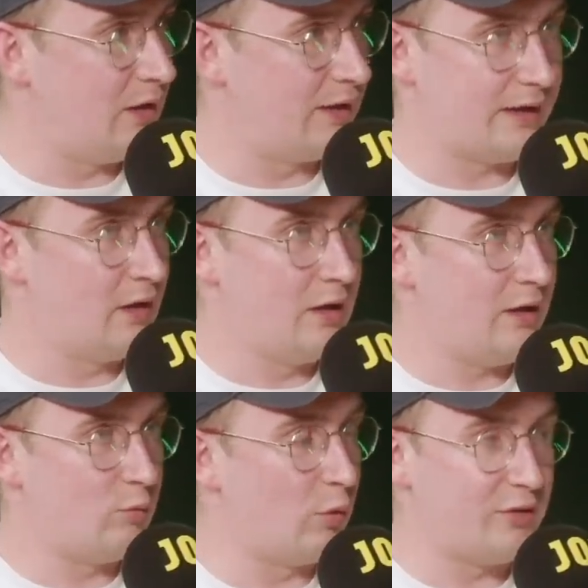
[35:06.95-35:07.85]
Like,
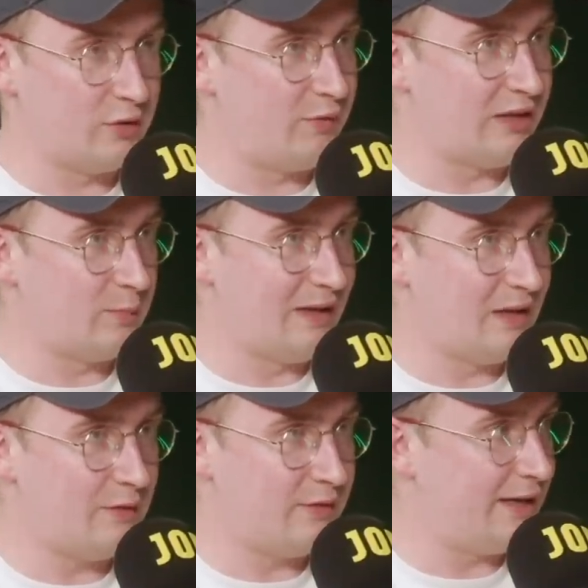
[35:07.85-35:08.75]
will this affect my
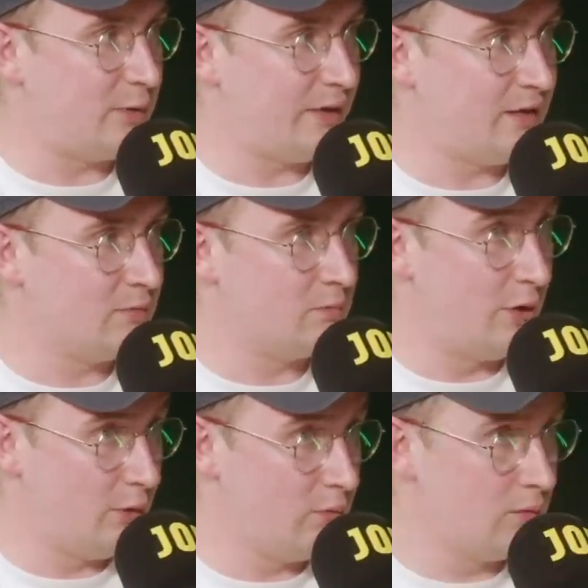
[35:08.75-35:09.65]
life in any way?
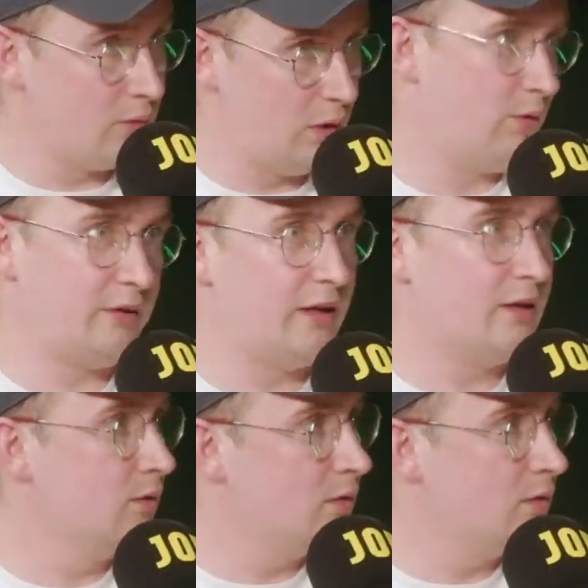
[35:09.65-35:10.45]
No. Oh, okay.